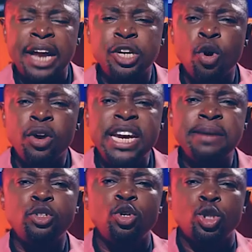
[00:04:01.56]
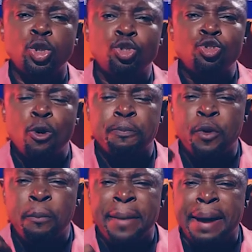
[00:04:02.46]
And your name just dropped
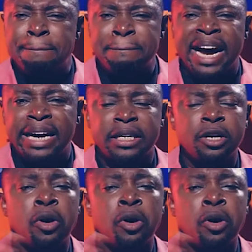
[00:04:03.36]
on my mind.